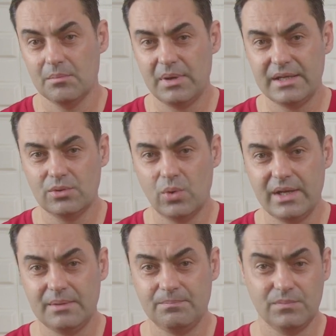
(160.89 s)
By the
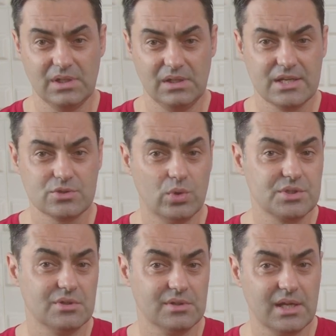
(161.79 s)
way, the last
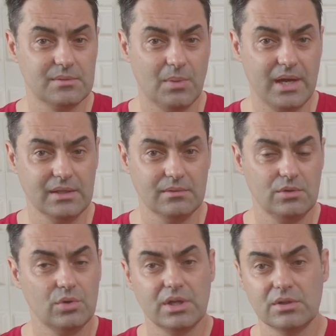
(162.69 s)
words are not mine.
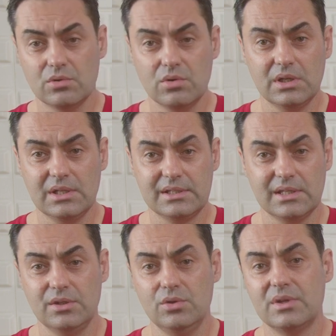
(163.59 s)
You can Google it
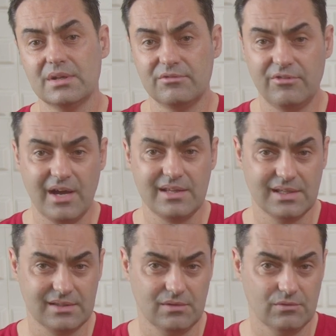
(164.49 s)
and you can find
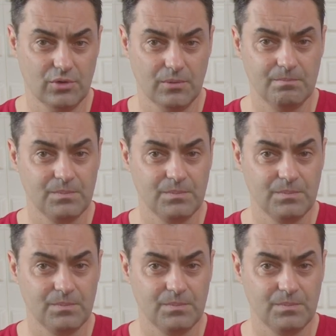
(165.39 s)
that info.